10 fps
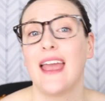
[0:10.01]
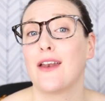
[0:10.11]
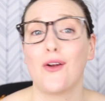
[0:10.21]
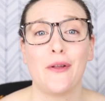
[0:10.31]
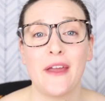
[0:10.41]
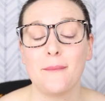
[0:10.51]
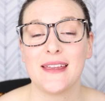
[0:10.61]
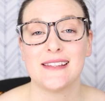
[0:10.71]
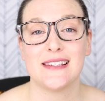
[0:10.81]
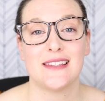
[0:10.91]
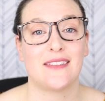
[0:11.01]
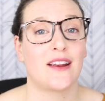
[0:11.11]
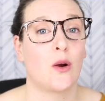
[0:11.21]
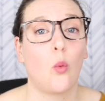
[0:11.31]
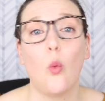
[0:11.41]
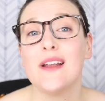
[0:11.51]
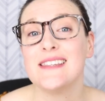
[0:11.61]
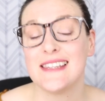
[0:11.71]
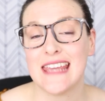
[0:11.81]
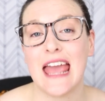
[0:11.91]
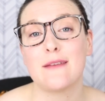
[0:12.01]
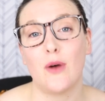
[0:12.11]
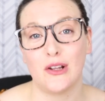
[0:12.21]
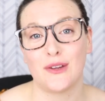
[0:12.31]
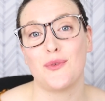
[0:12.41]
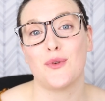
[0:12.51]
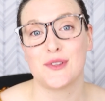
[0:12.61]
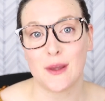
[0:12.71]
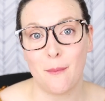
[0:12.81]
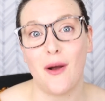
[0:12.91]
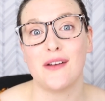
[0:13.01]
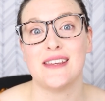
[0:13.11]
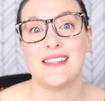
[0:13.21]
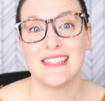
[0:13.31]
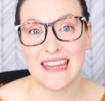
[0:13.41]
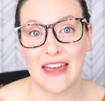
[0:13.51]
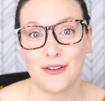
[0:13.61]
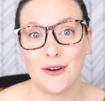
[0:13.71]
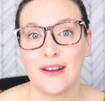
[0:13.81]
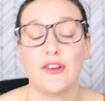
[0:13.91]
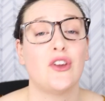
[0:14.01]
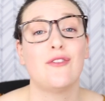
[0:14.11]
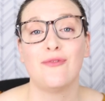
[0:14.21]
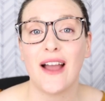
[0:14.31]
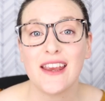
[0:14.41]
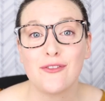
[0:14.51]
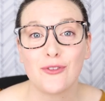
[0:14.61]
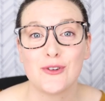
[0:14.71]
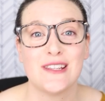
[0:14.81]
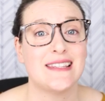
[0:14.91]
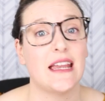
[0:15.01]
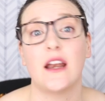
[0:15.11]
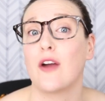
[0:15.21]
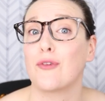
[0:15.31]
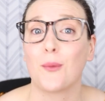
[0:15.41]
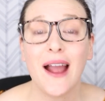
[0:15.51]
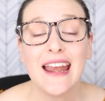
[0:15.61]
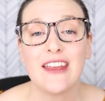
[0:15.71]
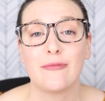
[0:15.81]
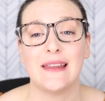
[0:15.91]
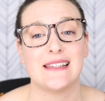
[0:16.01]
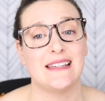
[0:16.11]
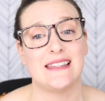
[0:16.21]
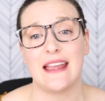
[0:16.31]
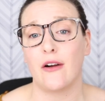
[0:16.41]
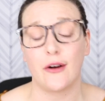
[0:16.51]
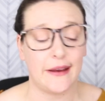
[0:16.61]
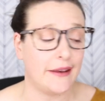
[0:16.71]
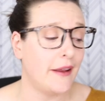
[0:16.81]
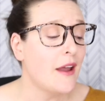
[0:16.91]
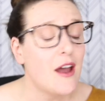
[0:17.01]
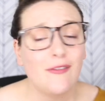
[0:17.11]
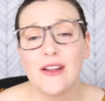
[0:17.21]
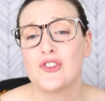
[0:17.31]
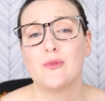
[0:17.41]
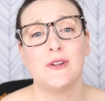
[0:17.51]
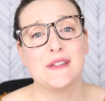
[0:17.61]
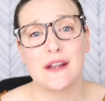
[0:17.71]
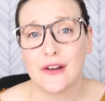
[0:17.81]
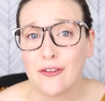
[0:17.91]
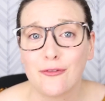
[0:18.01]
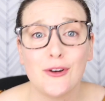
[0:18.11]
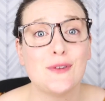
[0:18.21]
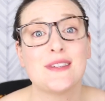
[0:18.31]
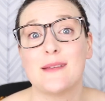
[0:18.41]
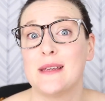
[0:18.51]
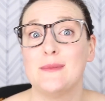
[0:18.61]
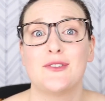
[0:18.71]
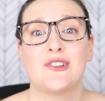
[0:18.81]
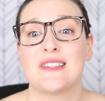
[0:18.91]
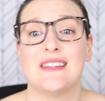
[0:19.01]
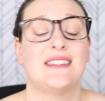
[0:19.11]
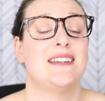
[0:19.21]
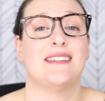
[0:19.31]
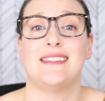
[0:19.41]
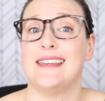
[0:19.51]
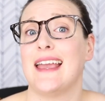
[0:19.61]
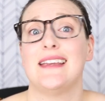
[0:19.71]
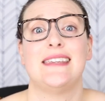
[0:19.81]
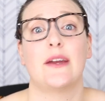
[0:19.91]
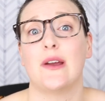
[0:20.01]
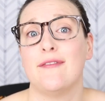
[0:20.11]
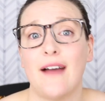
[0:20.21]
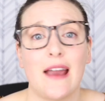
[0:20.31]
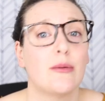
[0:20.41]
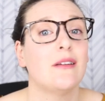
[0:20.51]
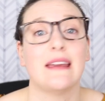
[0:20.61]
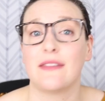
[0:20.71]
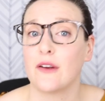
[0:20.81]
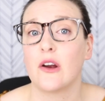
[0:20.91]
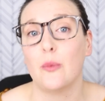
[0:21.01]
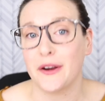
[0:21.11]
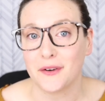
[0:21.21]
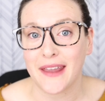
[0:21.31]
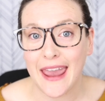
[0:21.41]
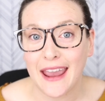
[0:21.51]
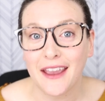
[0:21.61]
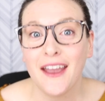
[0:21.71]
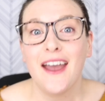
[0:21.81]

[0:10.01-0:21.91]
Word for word: and all that means is that they're 1 to 10 molecules bonded together. Now, you can find fructans in a variety of places. They are in vegetables, they're in fruits, sometimes they're just listed as dietary fiber, like they're a weird gang.